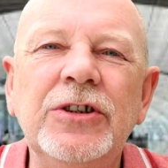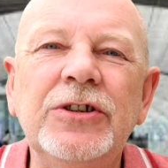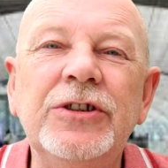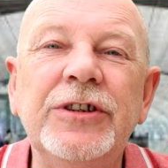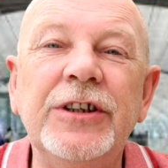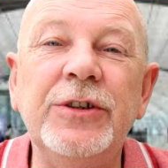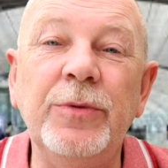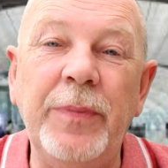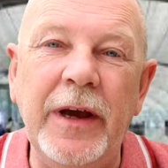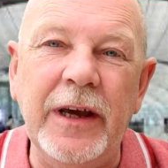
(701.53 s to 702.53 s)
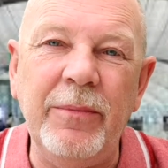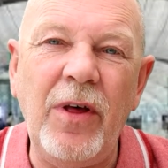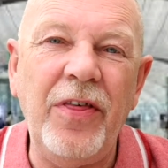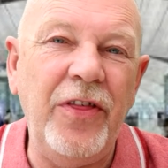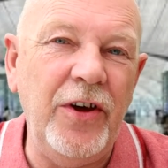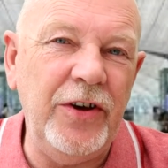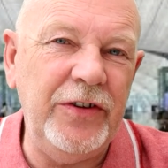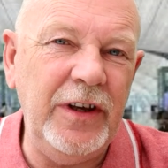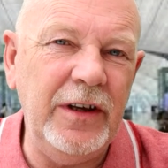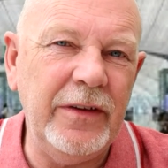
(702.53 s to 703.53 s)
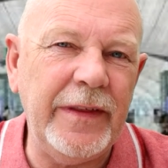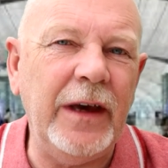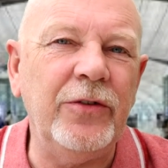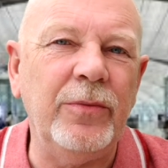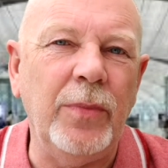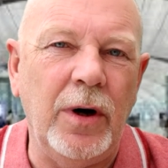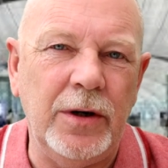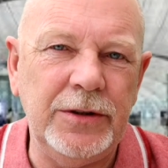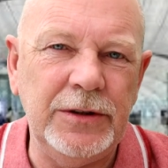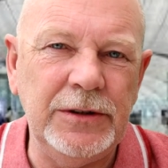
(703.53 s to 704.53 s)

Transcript: she said she would pay him 30,000 baht